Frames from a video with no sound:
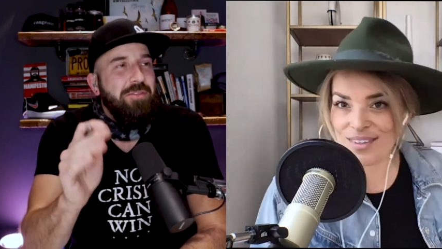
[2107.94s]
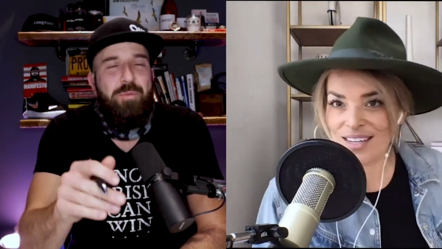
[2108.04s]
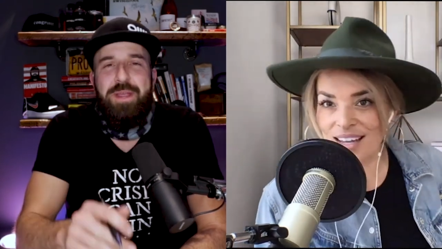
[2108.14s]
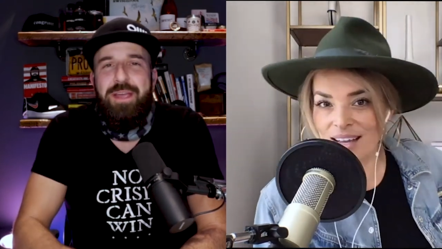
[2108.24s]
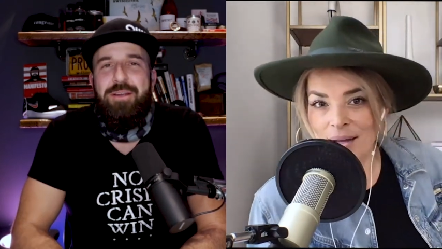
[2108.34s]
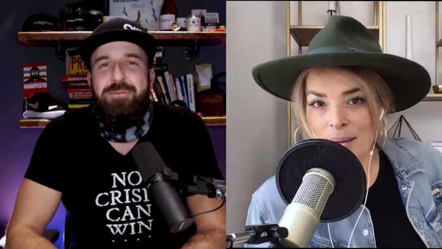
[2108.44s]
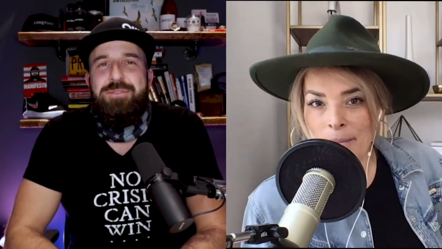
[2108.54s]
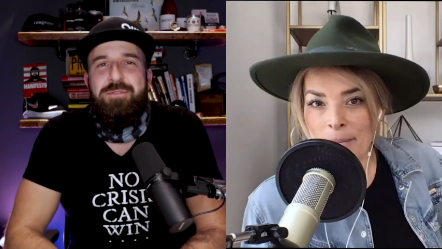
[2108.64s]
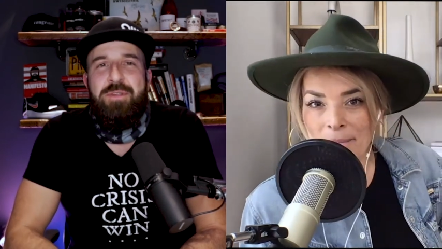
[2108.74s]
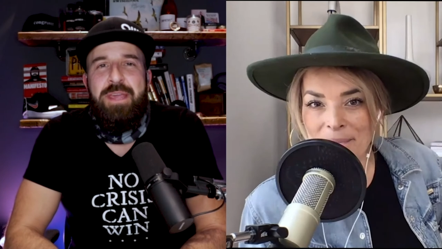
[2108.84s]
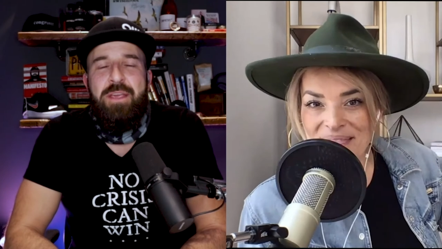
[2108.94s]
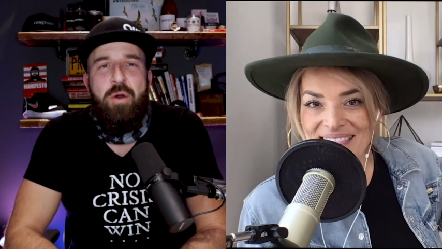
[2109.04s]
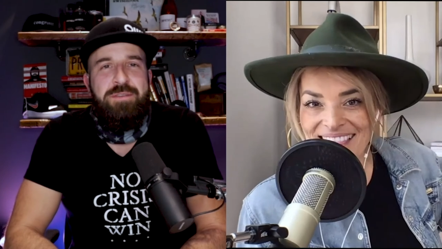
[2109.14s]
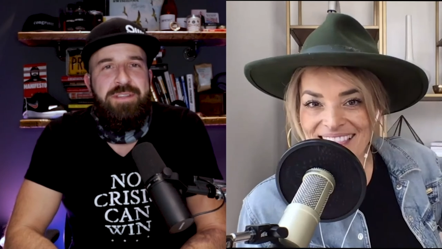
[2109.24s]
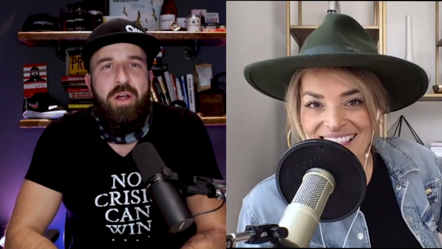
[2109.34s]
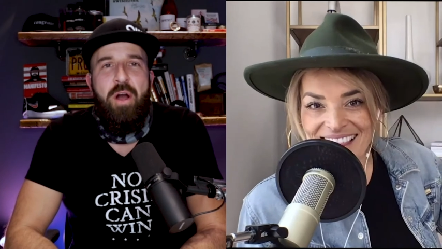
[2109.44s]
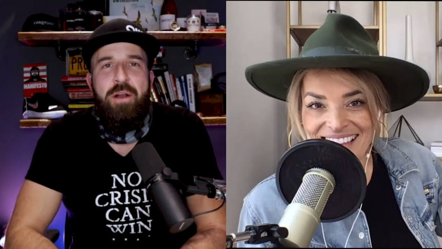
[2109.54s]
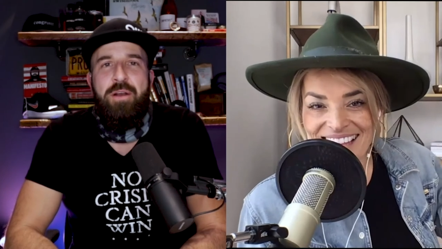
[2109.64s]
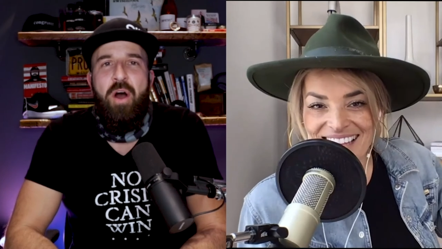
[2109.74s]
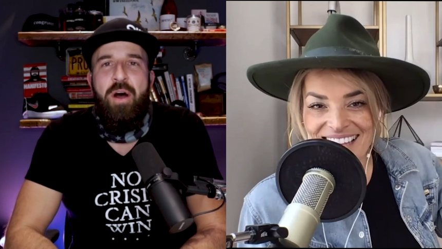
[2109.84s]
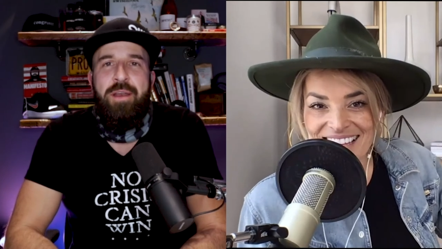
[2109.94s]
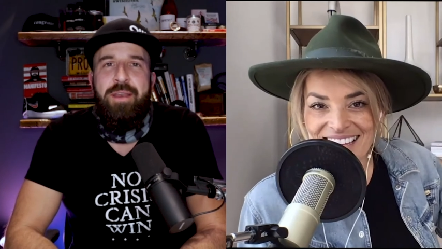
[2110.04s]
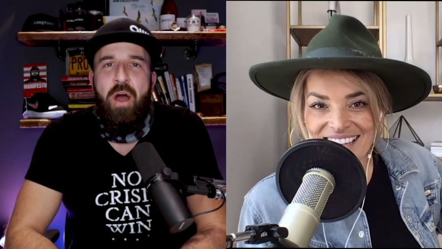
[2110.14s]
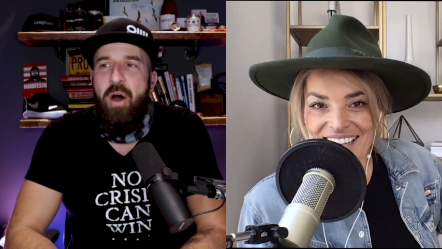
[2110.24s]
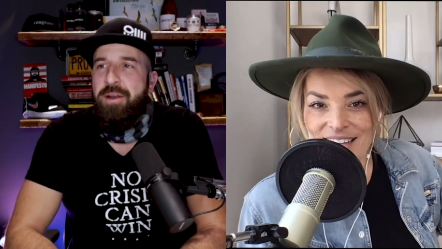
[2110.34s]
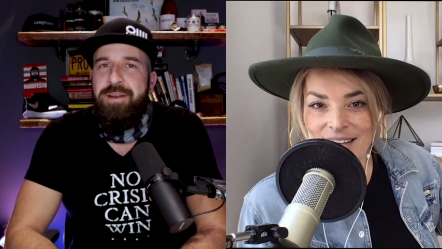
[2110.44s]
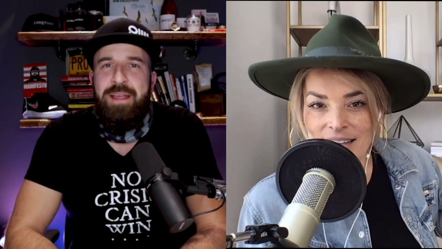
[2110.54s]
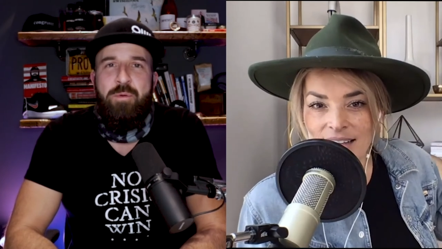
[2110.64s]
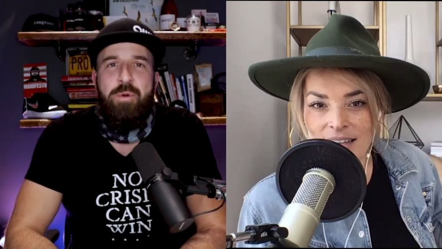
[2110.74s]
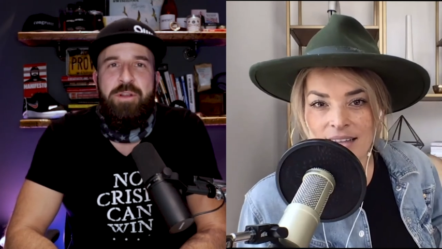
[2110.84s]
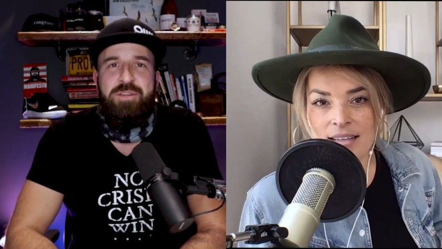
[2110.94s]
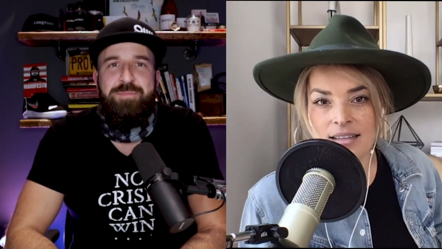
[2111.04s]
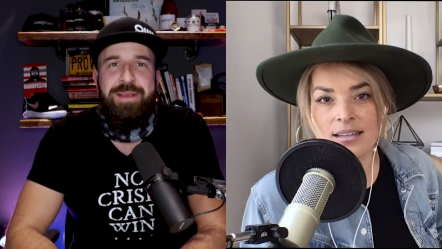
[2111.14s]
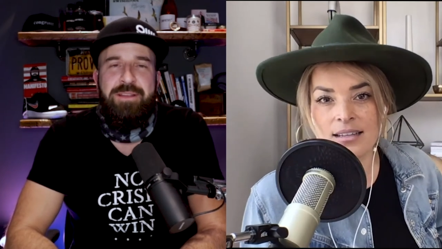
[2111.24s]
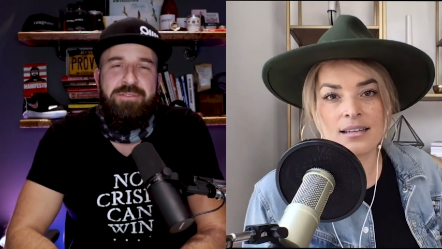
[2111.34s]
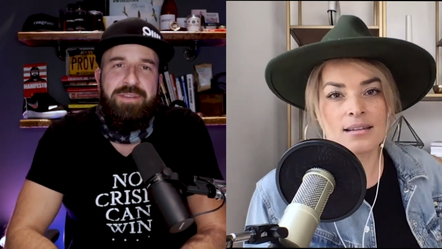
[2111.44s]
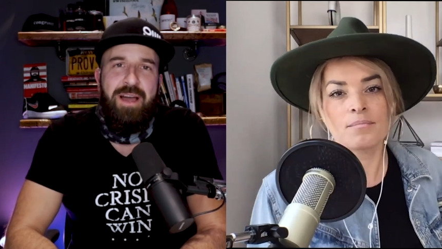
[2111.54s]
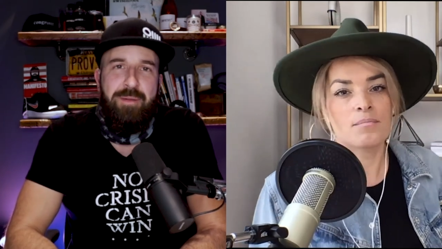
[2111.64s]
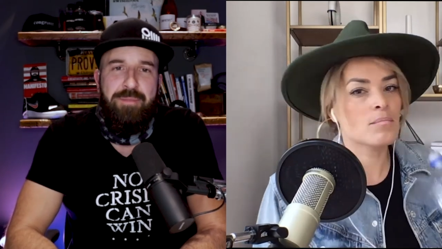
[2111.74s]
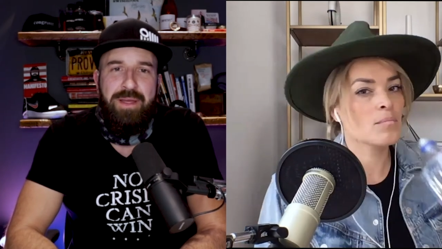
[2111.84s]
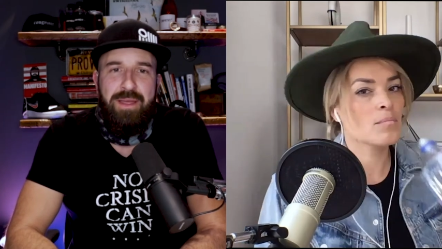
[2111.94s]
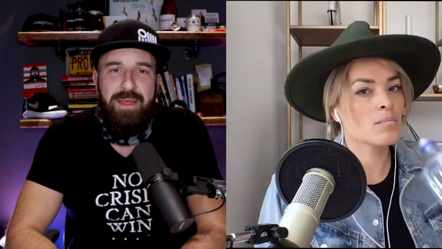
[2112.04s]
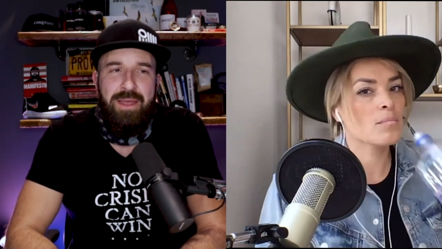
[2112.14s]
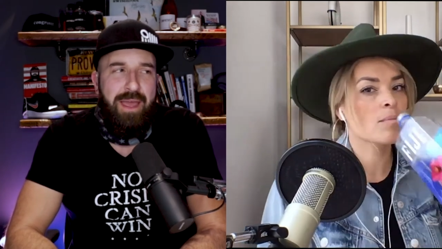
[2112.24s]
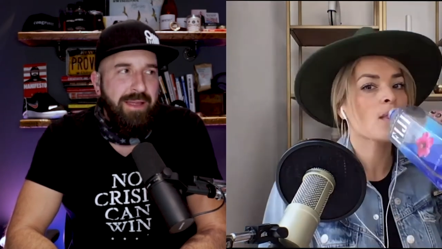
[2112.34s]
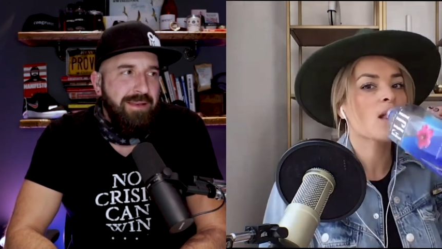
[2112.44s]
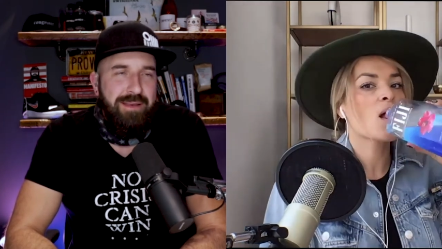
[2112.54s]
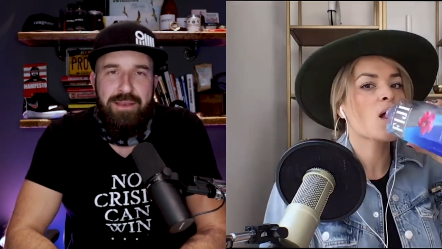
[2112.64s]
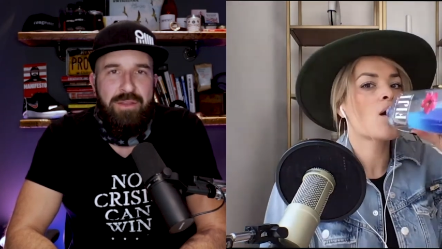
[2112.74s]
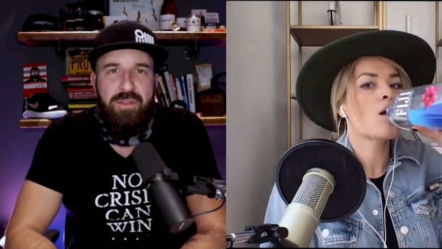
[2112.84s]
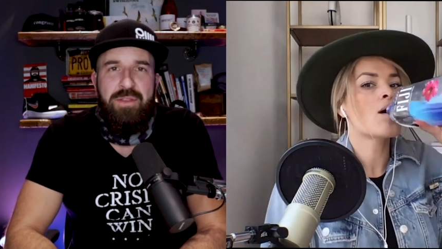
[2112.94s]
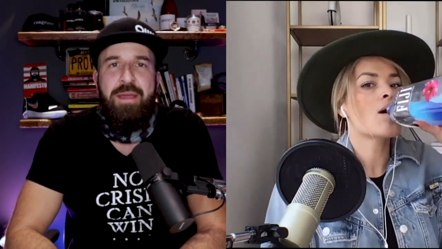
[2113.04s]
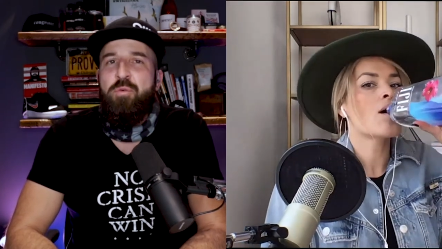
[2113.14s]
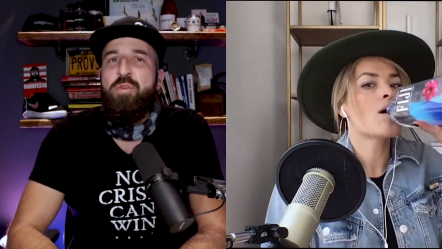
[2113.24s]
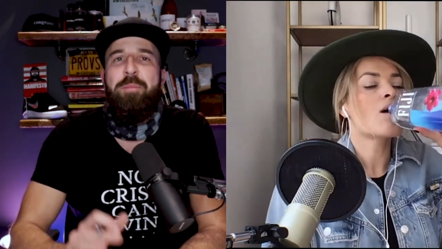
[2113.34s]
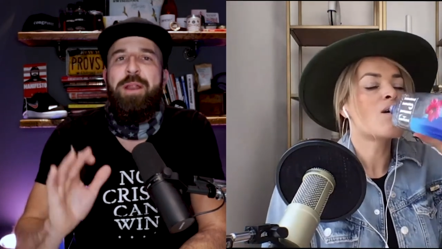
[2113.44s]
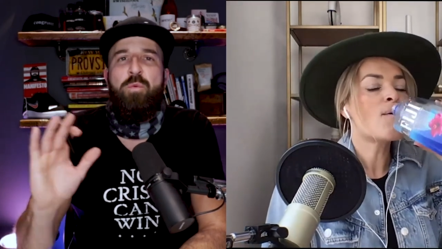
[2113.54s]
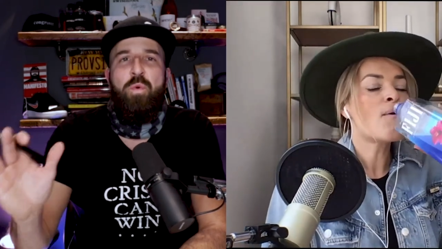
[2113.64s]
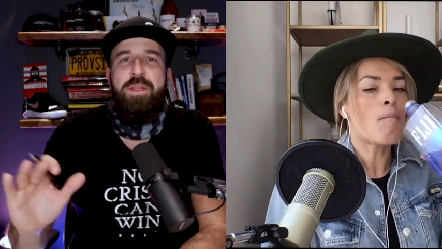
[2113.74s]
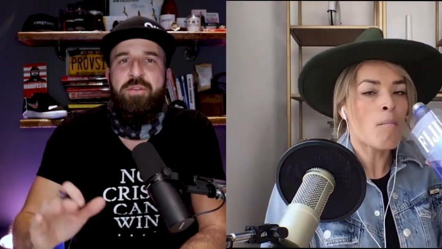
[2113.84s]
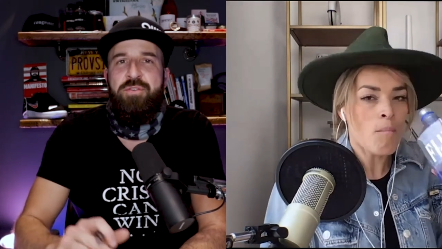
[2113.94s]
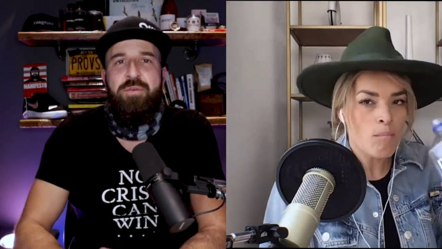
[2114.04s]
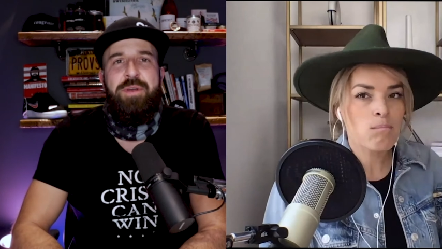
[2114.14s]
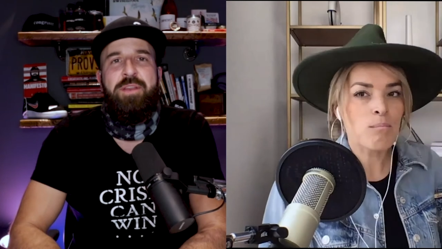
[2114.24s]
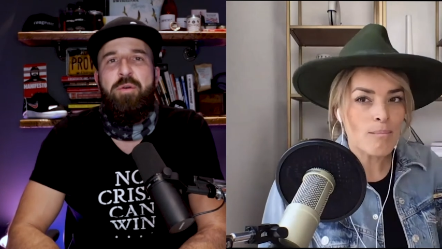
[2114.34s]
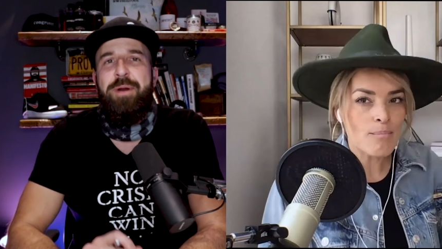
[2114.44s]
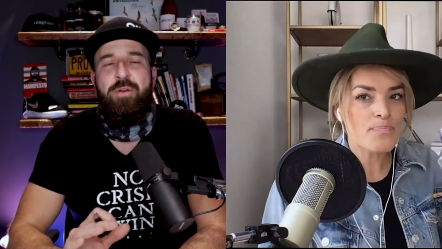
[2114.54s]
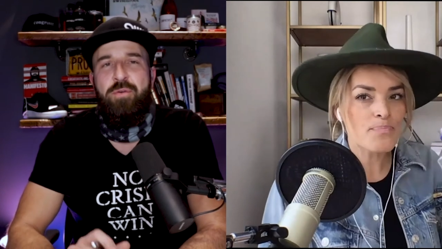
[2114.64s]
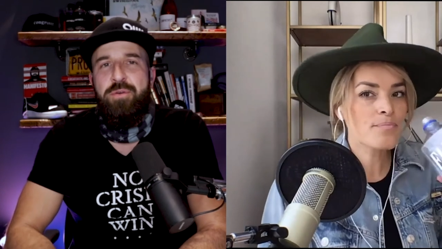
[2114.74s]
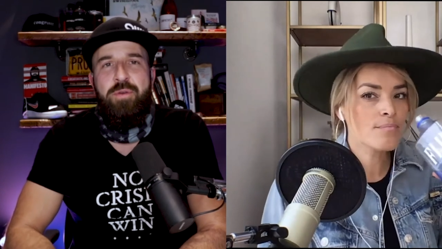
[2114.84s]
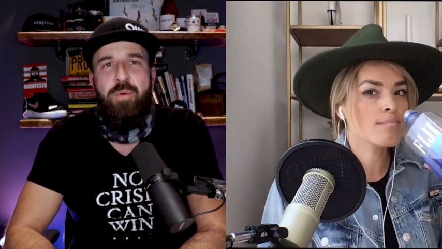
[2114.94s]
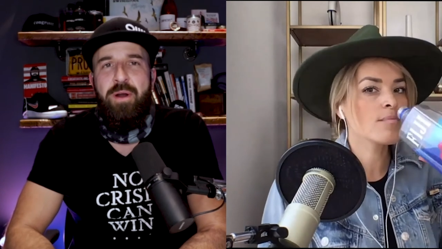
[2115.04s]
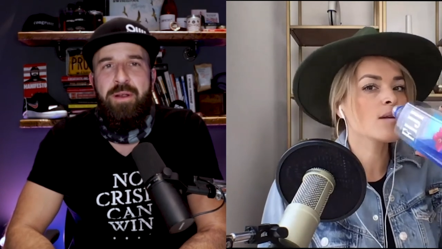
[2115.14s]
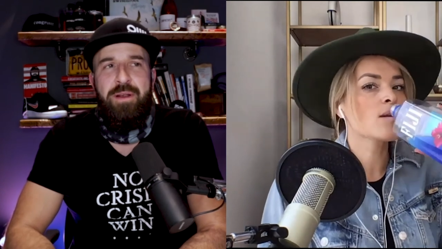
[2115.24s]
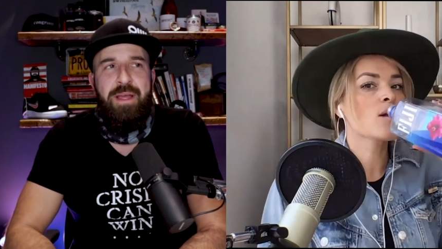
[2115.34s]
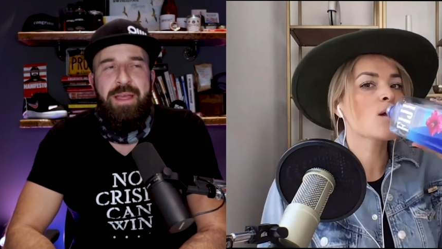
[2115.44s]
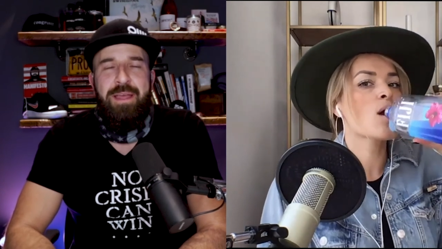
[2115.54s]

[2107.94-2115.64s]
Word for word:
Speaker 1: so what gary he goes in hard on auditing where you're spending your time and no matter what you're doing no matter who you are